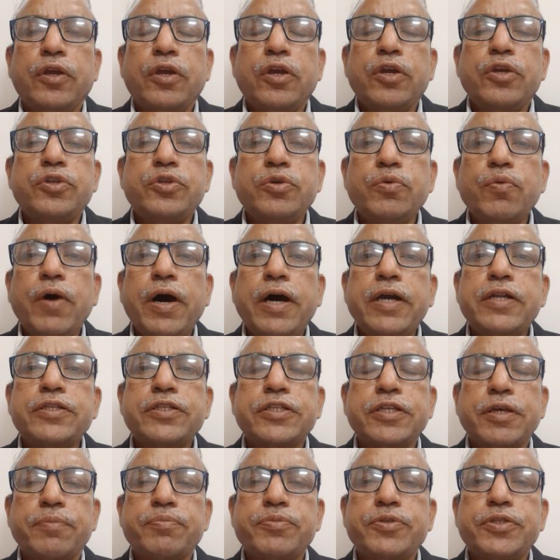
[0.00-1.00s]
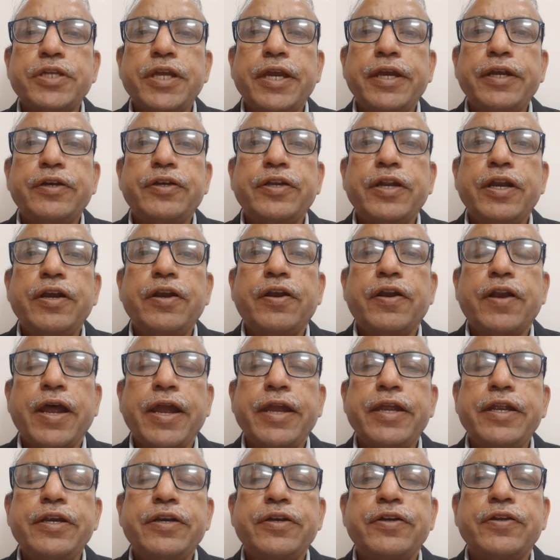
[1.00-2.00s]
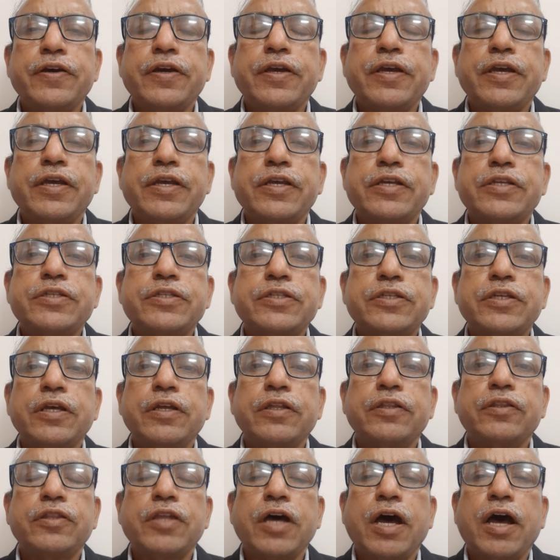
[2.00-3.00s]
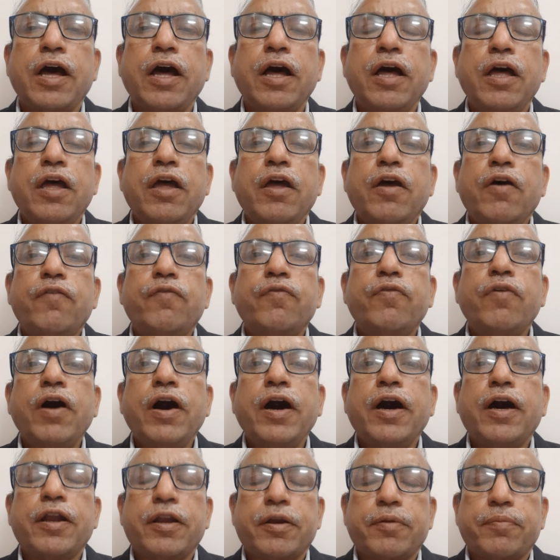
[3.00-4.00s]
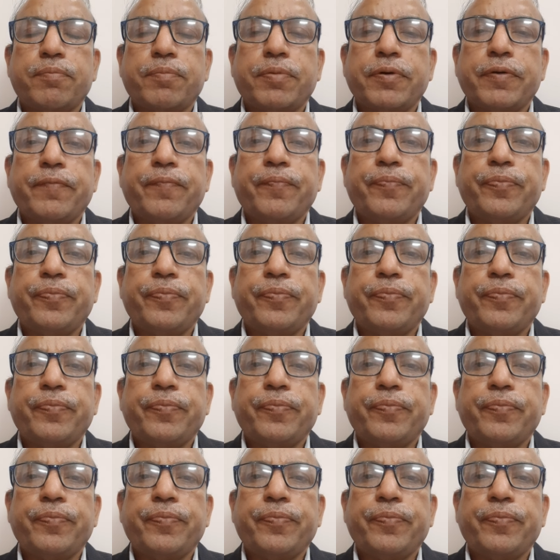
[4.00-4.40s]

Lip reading: You are subject and write is the verb.